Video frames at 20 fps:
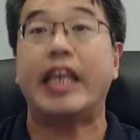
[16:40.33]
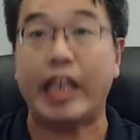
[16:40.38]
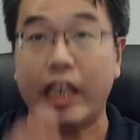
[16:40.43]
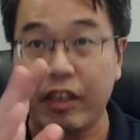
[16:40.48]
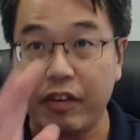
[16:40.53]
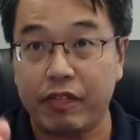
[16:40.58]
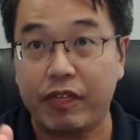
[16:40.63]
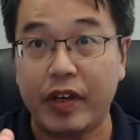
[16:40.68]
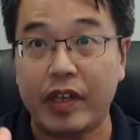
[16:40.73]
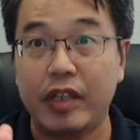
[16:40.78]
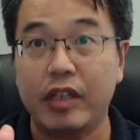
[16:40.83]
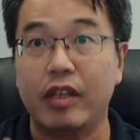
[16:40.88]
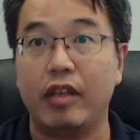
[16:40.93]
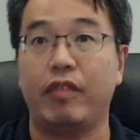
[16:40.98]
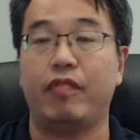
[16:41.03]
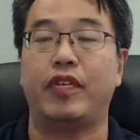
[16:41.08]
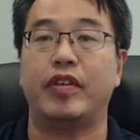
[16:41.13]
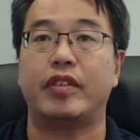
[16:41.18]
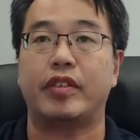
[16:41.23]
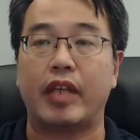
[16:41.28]
even
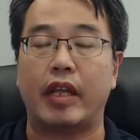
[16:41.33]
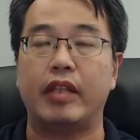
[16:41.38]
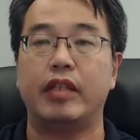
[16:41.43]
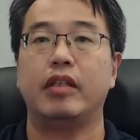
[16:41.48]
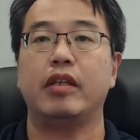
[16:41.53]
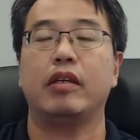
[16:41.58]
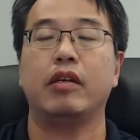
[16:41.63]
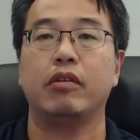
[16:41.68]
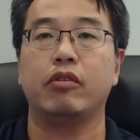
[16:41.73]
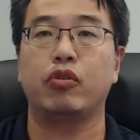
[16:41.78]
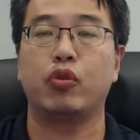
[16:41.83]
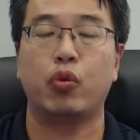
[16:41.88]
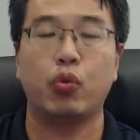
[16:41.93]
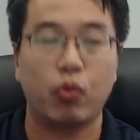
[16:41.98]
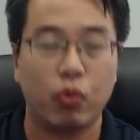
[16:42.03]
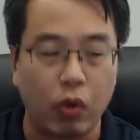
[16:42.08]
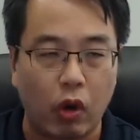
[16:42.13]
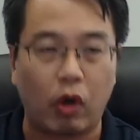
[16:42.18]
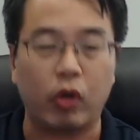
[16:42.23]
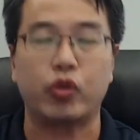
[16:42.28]
if it's sending
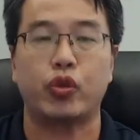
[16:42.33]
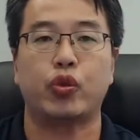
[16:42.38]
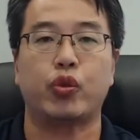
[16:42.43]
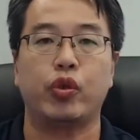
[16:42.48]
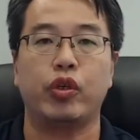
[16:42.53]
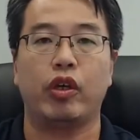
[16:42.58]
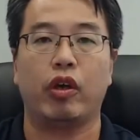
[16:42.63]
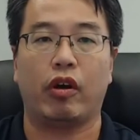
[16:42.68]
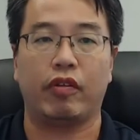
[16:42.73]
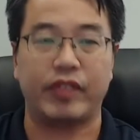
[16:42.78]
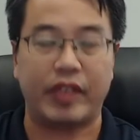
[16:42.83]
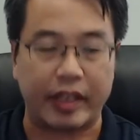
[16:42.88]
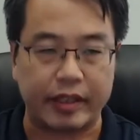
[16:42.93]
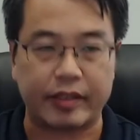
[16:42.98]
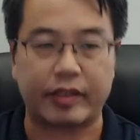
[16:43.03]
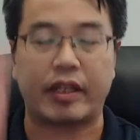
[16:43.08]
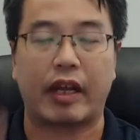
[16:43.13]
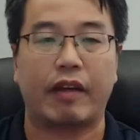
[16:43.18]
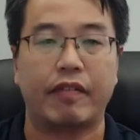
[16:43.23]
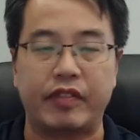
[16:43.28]
2 or 3 of their
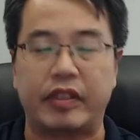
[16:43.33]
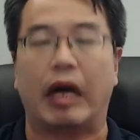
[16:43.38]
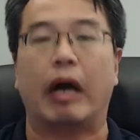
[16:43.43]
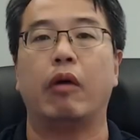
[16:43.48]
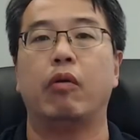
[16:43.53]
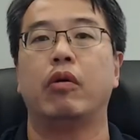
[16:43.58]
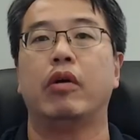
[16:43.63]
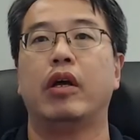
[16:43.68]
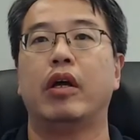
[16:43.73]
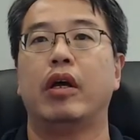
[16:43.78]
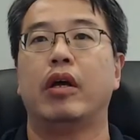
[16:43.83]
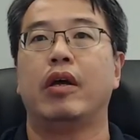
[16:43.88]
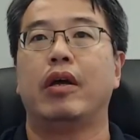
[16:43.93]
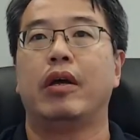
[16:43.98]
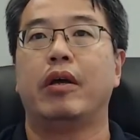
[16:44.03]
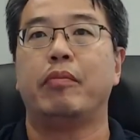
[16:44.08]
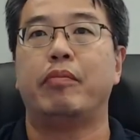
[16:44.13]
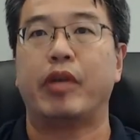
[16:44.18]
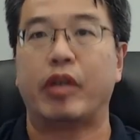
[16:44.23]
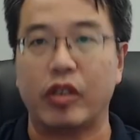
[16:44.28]
staff down.
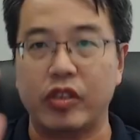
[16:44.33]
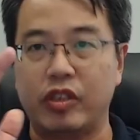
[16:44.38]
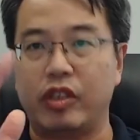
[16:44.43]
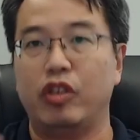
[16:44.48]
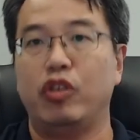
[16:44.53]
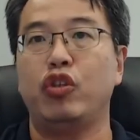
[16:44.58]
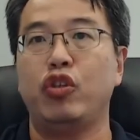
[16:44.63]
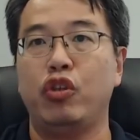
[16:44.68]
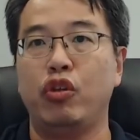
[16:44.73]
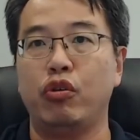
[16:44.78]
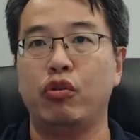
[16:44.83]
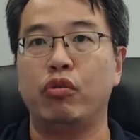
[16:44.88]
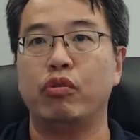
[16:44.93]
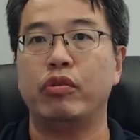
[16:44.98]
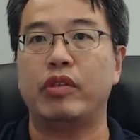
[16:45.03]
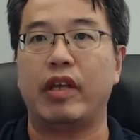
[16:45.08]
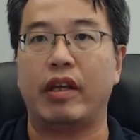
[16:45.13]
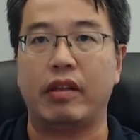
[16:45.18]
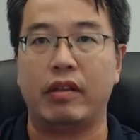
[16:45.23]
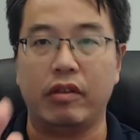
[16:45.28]
Because they
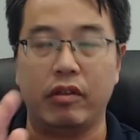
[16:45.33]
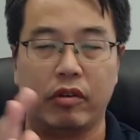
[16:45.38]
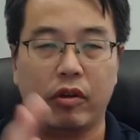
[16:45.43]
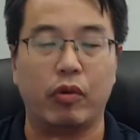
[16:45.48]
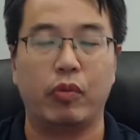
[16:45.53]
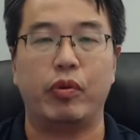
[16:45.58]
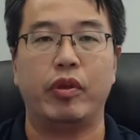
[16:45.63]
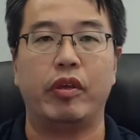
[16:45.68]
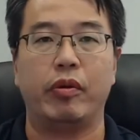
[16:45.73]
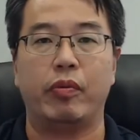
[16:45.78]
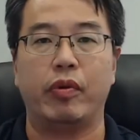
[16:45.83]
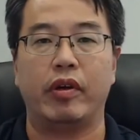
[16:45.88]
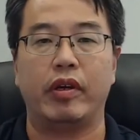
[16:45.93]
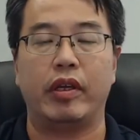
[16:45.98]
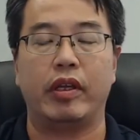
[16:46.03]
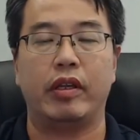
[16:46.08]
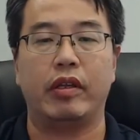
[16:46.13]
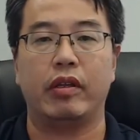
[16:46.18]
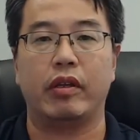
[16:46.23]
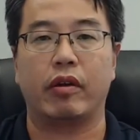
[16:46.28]
knew that, we were
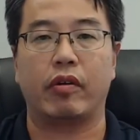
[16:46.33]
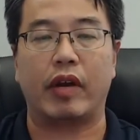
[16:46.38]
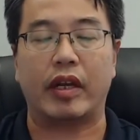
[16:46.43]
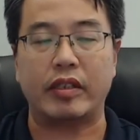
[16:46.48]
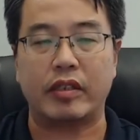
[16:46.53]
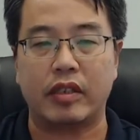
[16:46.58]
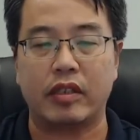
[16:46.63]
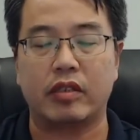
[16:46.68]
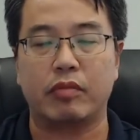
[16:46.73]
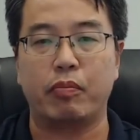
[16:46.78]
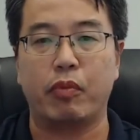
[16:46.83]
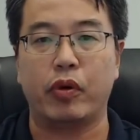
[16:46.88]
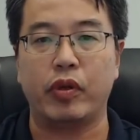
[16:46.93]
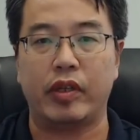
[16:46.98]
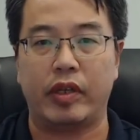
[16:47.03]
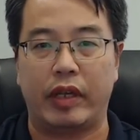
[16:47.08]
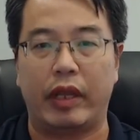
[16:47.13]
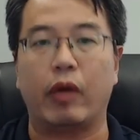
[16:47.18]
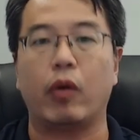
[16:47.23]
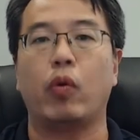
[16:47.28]
in the crisis
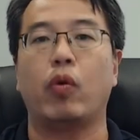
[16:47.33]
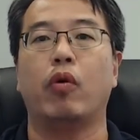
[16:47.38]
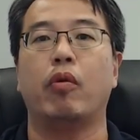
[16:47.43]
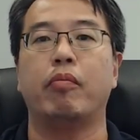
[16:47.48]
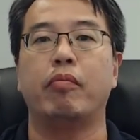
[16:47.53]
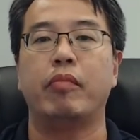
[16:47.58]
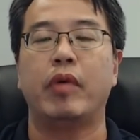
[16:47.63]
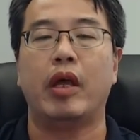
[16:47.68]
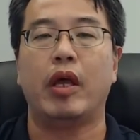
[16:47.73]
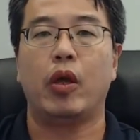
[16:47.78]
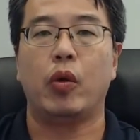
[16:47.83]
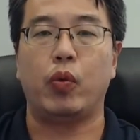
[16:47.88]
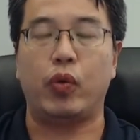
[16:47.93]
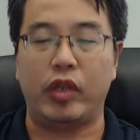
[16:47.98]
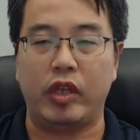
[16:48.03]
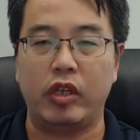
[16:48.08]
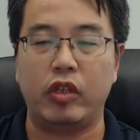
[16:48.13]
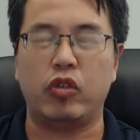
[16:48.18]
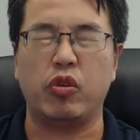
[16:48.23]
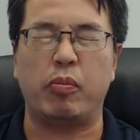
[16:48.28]
mode in their home.
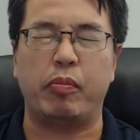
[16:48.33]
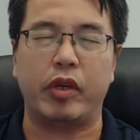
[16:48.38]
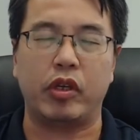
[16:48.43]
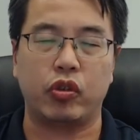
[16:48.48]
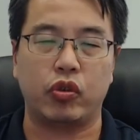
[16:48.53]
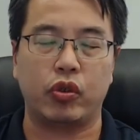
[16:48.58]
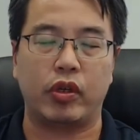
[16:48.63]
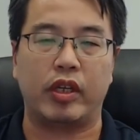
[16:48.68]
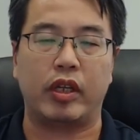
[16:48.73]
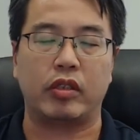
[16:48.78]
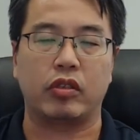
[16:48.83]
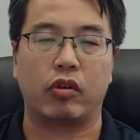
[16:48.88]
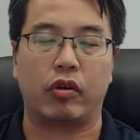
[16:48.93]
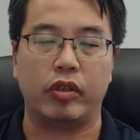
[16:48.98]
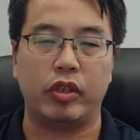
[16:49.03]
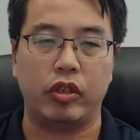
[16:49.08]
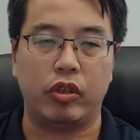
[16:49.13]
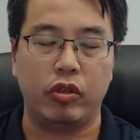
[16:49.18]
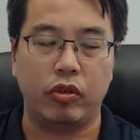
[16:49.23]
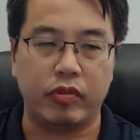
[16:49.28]
We need to make sure there's
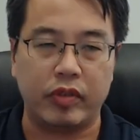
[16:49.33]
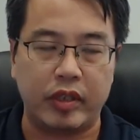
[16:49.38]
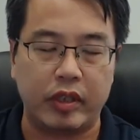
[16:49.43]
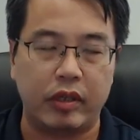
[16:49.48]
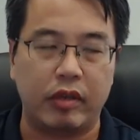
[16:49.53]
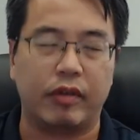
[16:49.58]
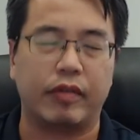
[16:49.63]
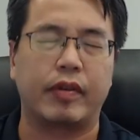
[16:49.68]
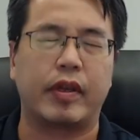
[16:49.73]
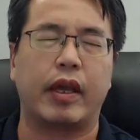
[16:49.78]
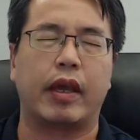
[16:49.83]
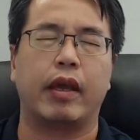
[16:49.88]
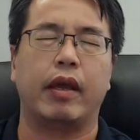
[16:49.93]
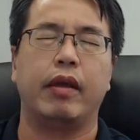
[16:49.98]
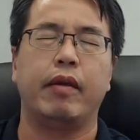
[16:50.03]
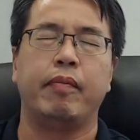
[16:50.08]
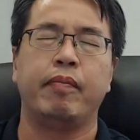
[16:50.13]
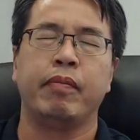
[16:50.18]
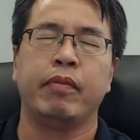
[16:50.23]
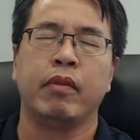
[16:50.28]
continuity of
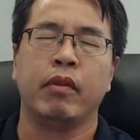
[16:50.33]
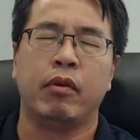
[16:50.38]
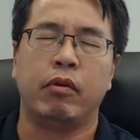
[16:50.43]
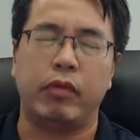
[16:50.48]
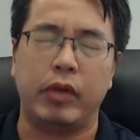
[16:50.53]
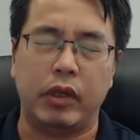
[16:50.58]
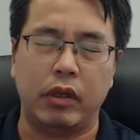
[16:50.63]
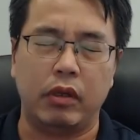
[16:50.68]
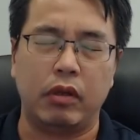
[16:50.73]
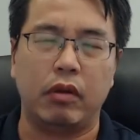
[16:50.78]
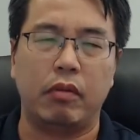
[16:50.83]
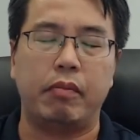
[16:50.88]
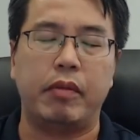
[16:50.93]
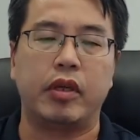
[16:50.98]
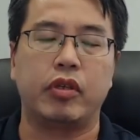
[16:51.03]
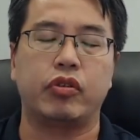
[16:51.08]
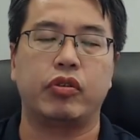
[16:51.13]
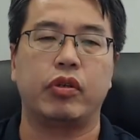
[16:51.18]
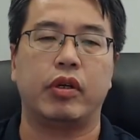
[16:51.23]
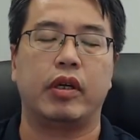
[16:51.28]
care. We need to
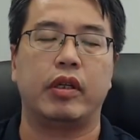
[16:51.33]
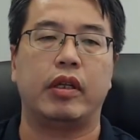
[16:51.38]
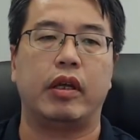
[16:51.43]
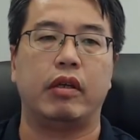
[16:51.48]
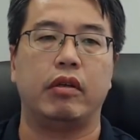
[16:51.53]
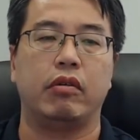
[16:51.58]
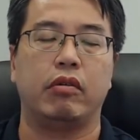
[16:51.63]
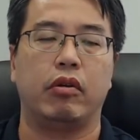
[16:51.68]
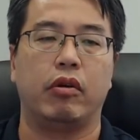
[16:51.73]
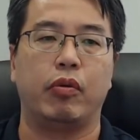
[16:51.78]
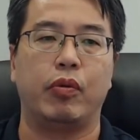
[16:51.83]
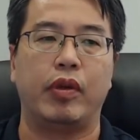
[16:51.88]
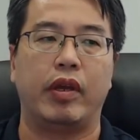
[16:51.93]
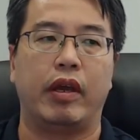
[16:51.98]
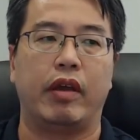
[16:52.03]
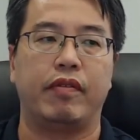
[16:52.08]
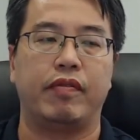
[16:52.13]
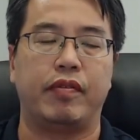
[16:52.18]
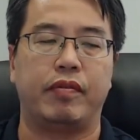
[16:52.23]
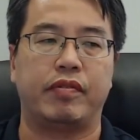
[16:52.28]
make sure that, we
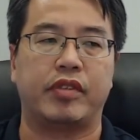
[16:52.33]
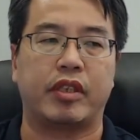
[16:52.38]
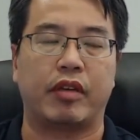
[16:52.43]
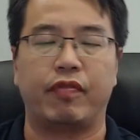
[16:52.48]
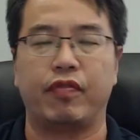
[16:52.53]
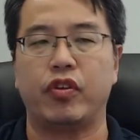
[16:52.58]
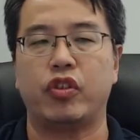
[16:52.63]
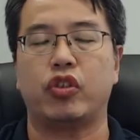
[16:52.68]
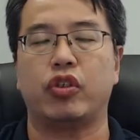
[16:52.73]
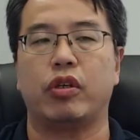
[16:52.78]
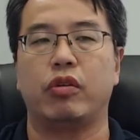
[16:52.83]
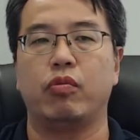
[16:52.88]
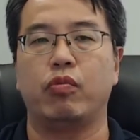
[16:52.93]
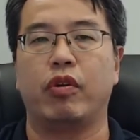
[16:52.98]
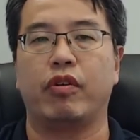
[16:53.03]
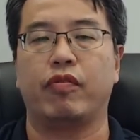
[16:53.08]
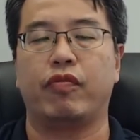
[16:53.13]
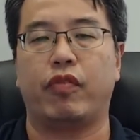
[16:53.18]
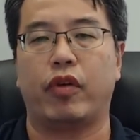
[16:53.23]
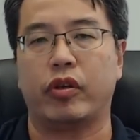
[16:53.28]
have sufficient
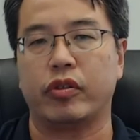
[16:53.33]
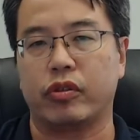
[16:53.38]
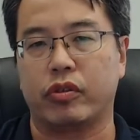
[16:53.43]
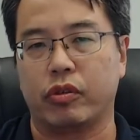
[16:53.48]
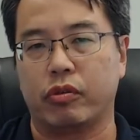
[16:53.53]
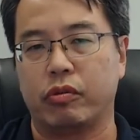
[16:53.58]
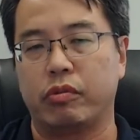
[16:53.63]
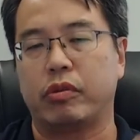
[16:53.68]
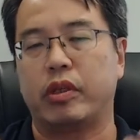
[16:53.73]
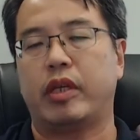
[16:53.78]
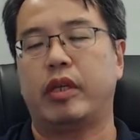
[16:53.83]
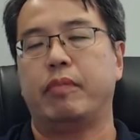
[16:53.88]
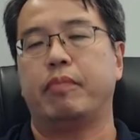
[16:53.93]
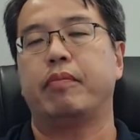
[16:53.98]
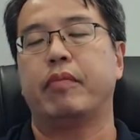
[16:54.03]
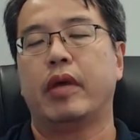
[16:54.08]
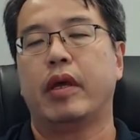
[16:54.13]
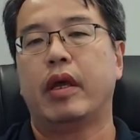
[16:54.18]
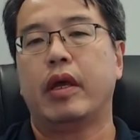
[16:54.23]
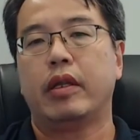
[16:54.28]
workforce to
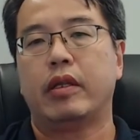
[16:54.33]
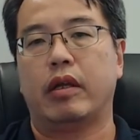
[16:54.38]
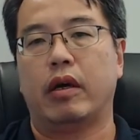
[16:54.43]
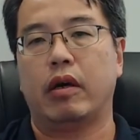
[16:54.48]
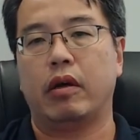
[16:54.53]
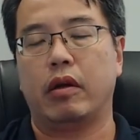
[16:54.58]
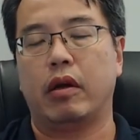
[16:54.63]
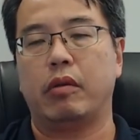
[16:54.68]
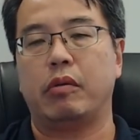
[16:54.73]
keep the